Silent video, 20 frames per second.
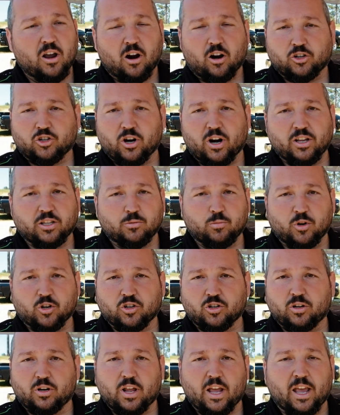our
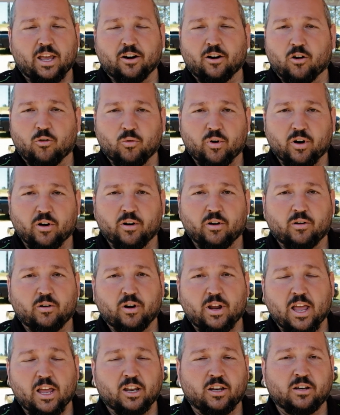transmission, and our rear
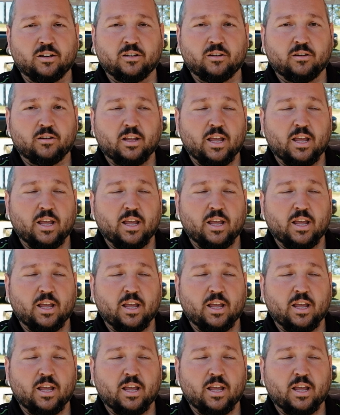end.